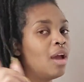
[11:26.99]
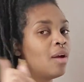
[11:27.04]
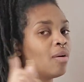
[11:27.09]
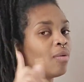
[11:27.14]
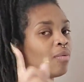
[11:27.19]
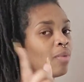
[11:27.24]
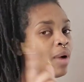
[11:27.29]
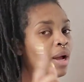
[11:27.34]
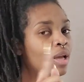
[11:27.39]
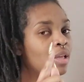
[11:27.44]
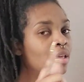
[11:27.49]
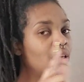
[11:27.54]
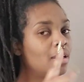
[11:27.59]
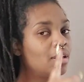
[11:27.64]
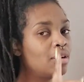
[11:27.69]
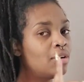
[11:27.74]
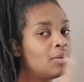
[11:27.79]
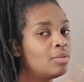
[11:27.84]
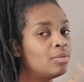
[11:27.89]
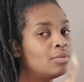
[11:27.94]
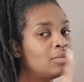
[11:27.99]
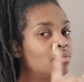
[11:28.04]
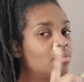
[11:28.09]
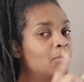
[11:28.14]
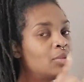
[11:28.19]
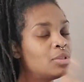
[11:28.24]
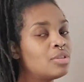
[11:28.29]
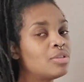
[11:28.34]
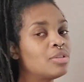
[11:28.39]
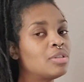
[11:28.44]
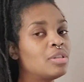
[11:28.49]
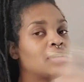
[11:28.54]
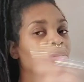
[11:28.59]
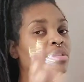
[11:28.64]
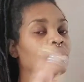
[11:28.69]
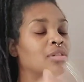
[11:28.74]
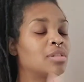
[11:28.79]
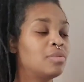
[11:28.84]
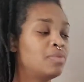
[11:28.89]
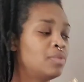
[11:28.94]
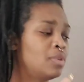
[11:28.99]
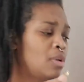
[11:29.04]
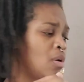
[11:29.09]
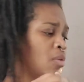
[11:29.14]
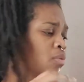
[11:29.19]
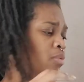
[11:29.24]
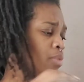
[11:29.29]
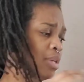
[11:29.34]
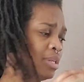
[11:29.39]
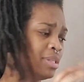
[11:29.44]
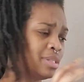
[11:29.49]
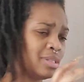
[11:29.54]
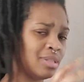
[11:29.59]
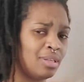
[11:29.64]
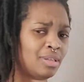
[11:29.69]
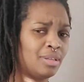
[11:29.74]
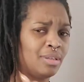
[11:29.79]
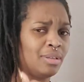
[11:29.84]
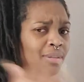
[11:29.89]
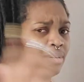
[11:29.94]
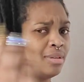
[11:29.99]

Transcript: right here on winter solstice for no reason.